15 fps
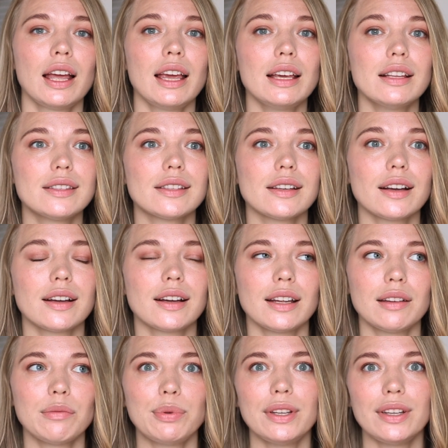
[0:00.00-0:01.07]
it's
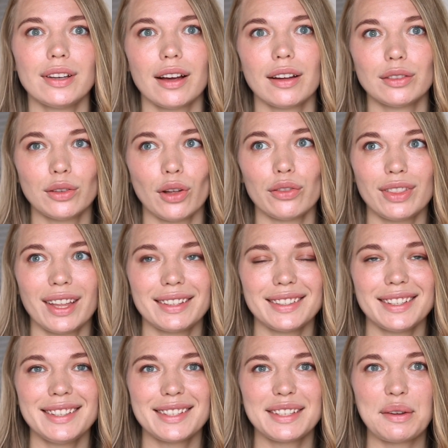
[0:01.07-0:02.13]
gonna be not
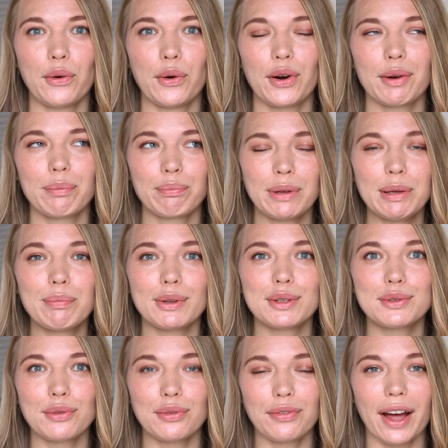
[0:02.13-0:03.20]
that easy for people
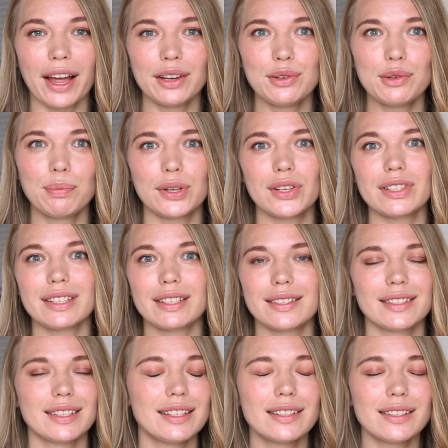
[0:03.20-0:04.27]
to find you, because
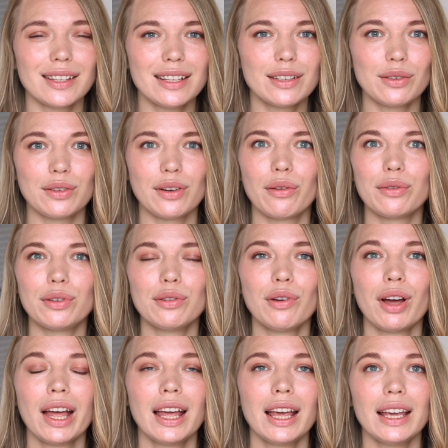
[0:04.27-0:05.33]
since they don't know
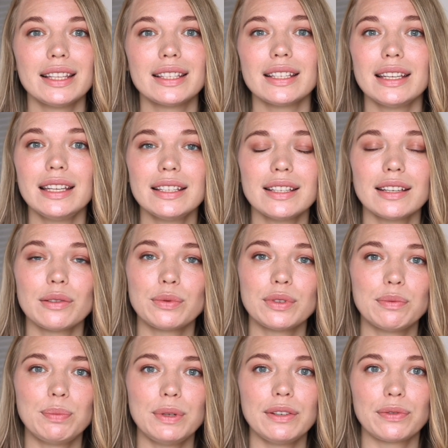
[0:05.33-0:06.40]
you, it's easier
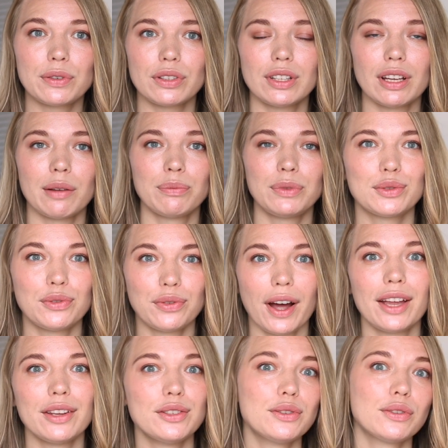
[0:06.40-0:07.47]
would be for them to
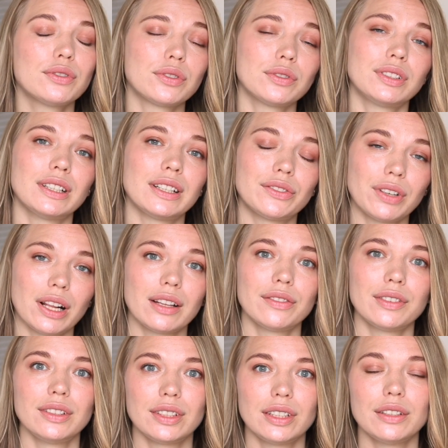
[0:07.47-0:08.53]
find you through the
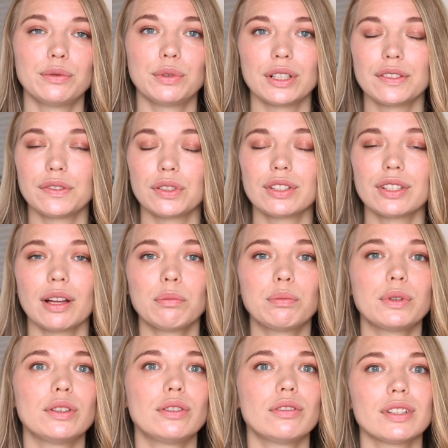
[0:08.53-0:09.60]
relevant keywords. For
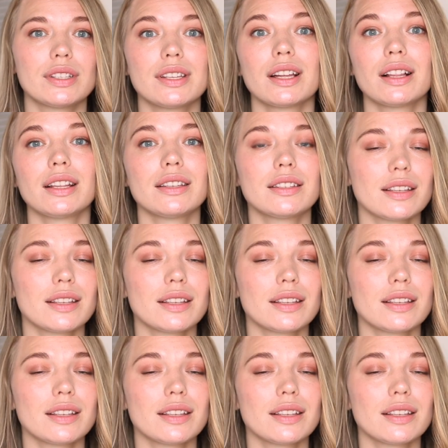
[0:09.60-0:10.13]
example, you're selling